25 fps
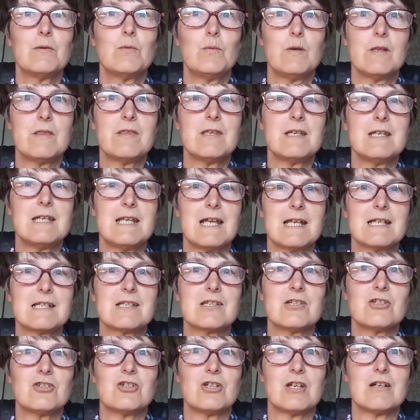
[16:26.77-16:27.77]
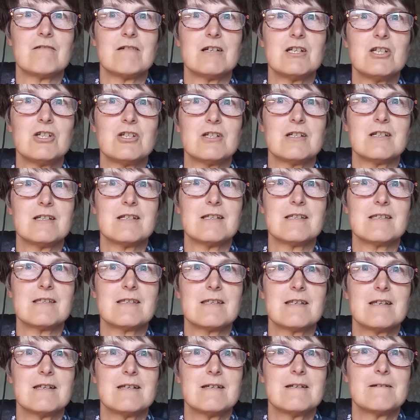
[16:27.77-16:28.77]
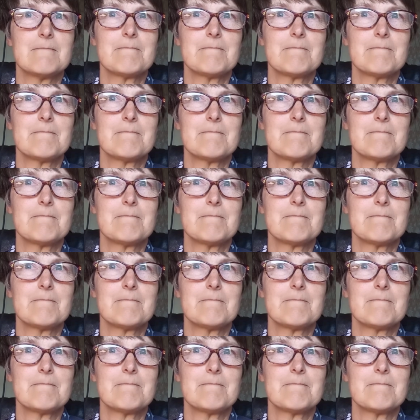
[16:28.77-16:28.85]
with the next generations.